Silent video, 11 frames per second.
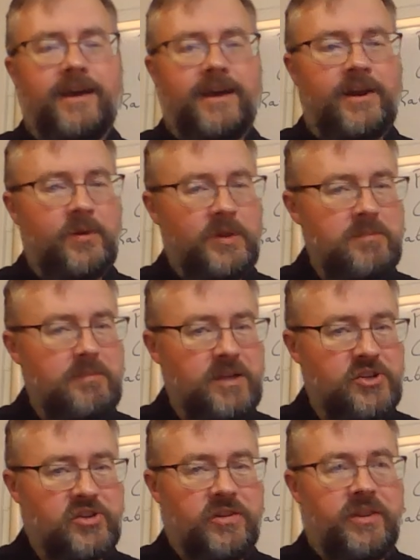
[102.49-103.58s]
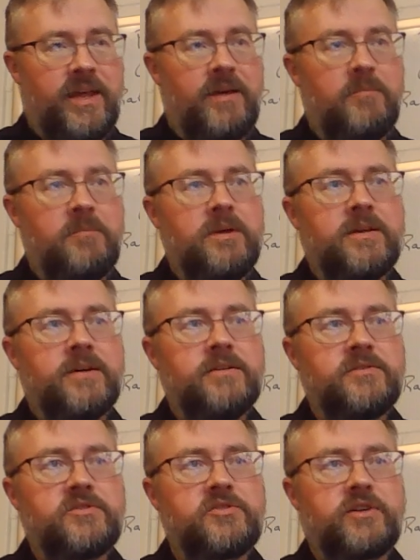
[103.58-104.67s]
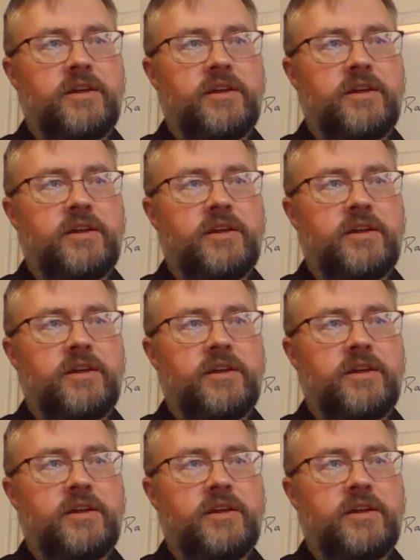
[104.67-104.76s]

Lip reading: And I only mention that because